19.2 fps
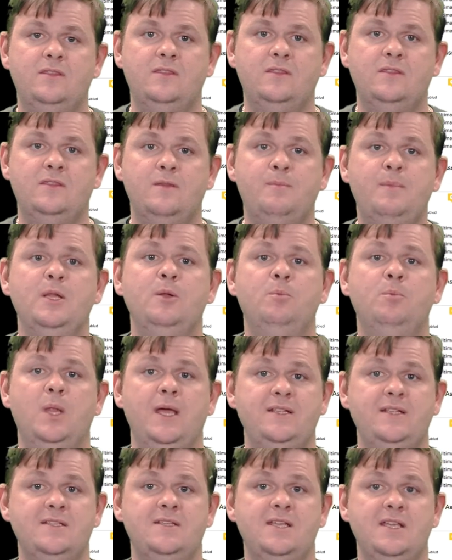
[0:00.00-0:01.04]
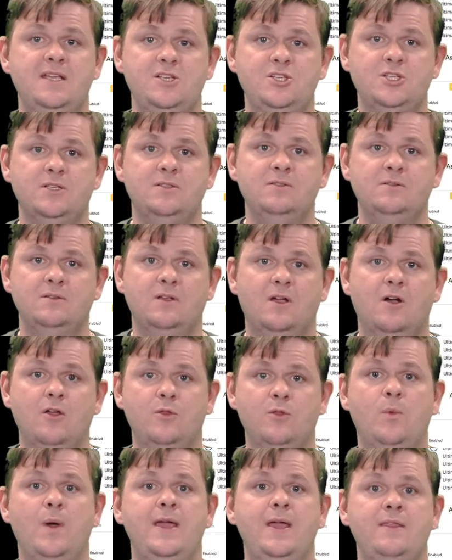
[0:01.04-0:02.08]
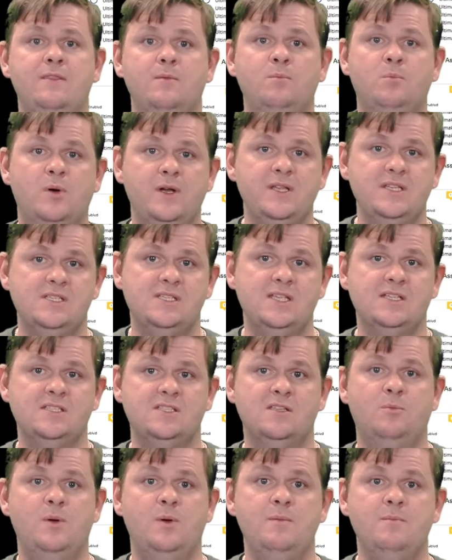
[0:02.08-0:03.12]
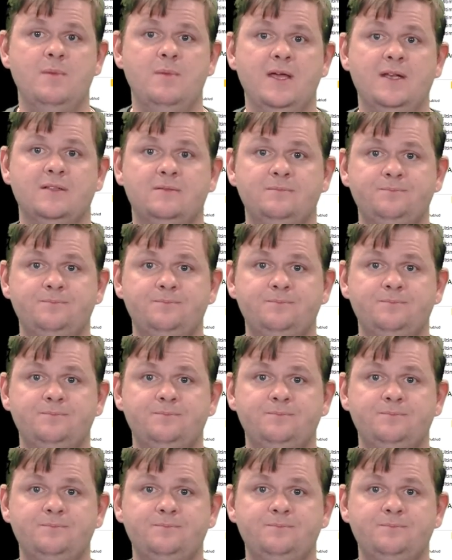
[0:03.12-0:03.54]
The build plate adhesion, or the way the print sticks to the print bed.